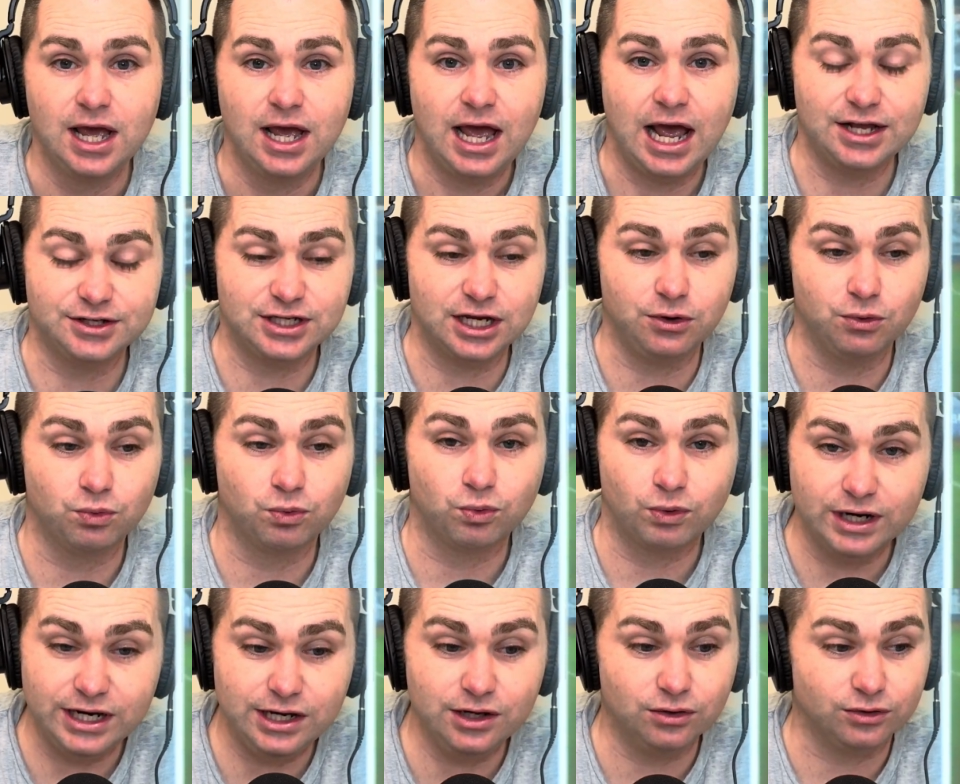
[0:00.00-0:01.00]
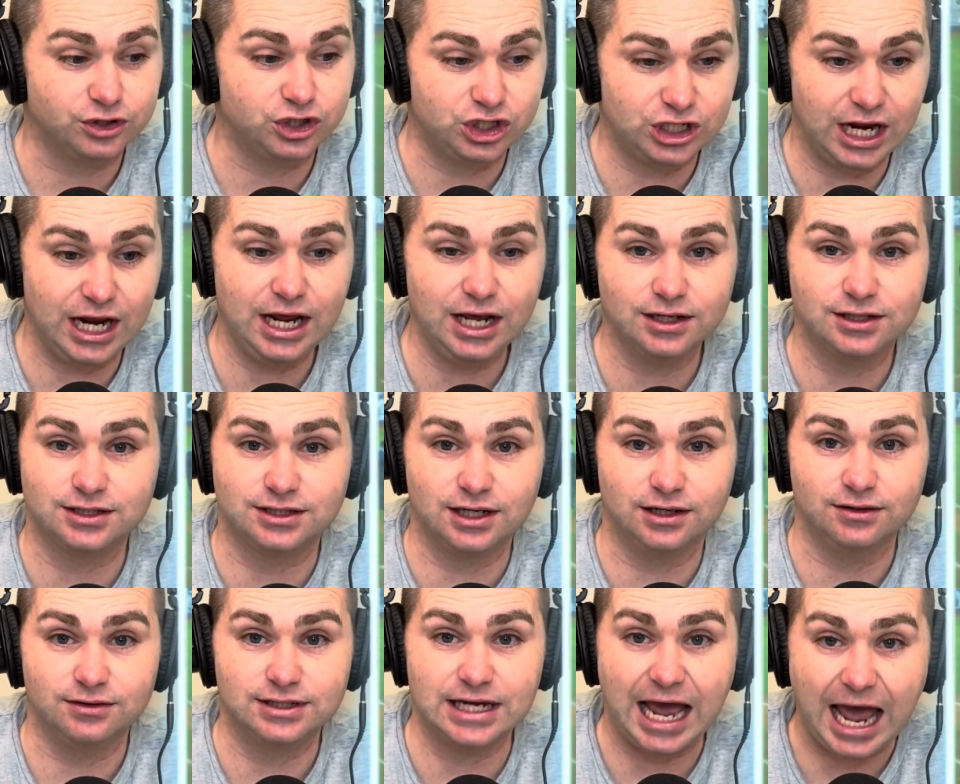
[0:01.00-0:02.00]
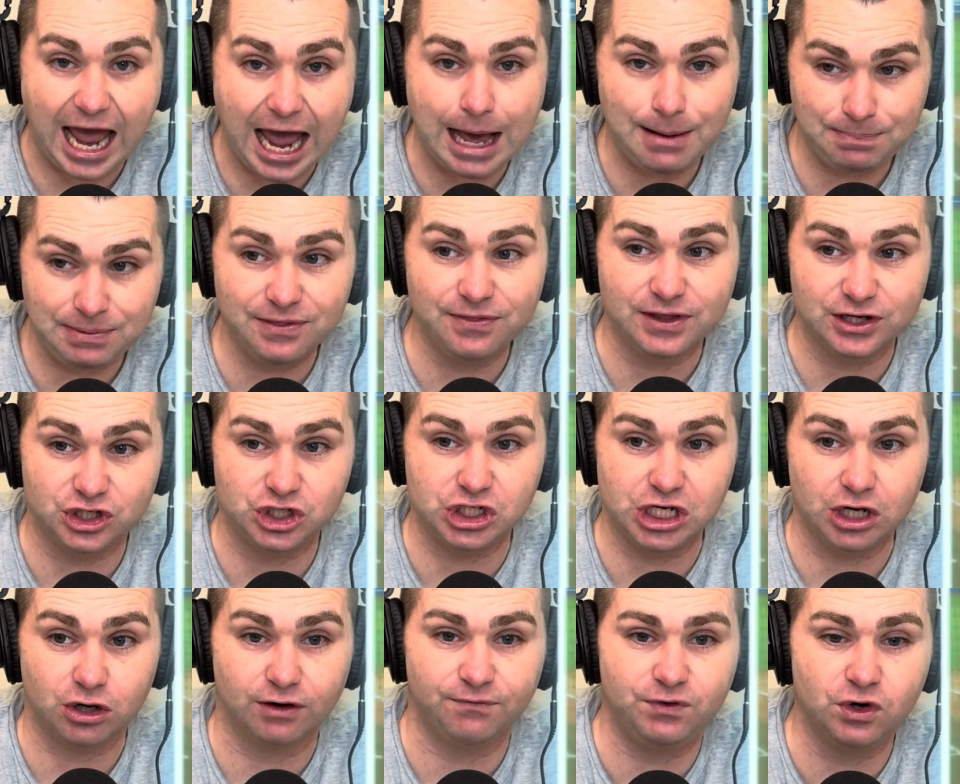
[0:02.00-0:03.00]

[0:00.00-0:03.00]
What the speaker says: has a real chance to happen this year if